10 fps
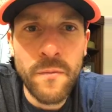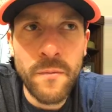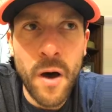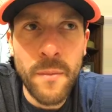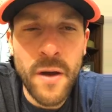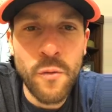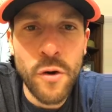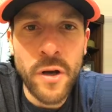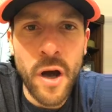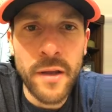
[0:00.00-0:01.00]
all my
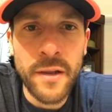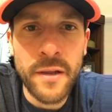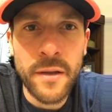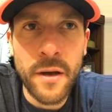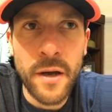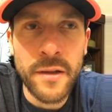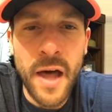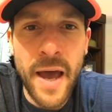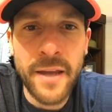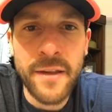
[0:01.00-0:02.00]
work on
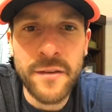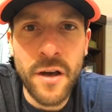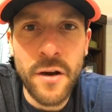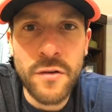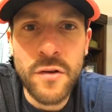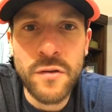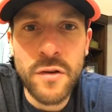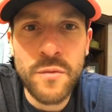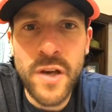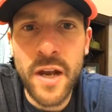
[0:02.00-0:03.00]
online that's on our
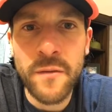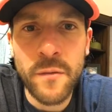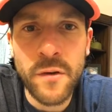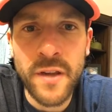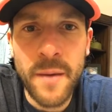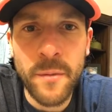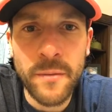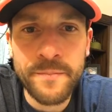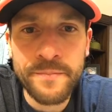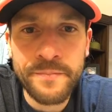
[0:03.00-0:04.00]
YouTube channel, for
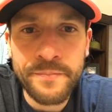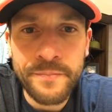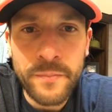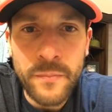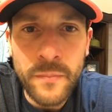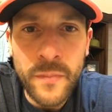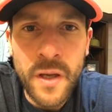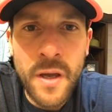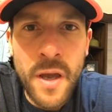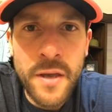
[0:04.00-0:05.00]
example,
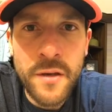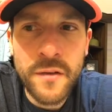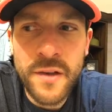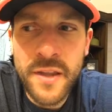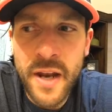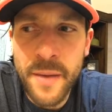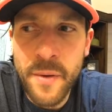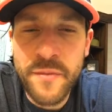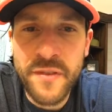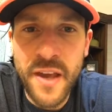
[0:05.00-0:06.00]
you see that I'm
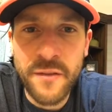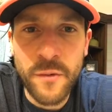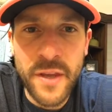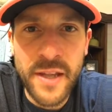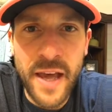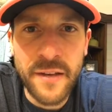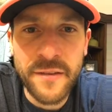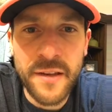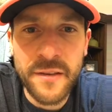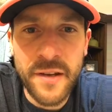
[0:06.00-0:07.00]
obsessed with
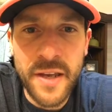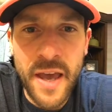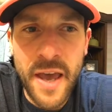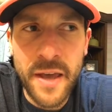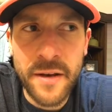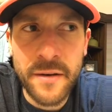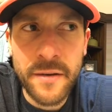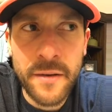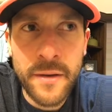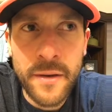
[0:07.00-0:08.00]
elasticity and
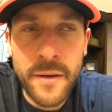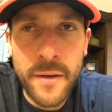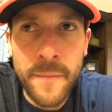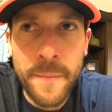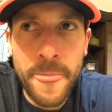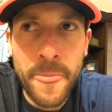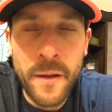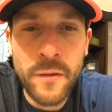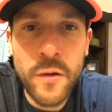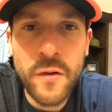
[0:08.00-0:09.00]

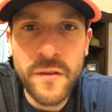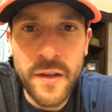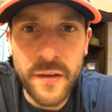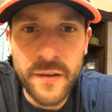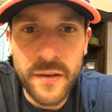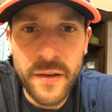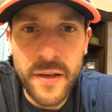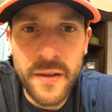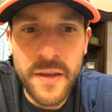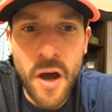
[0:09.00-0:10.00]
looseness
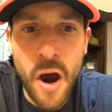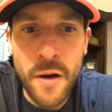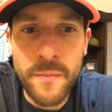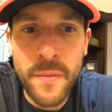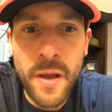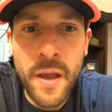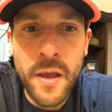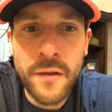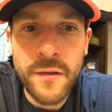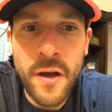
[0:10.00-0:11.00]
in the arm.
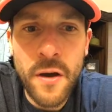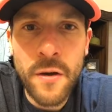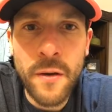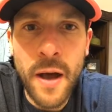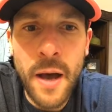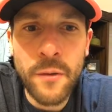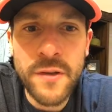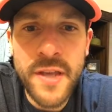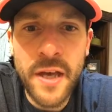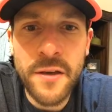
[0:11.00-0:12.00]
So I will
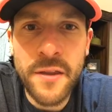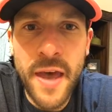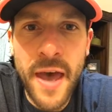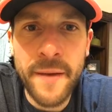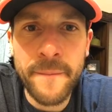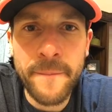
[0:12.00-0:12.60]
tell you that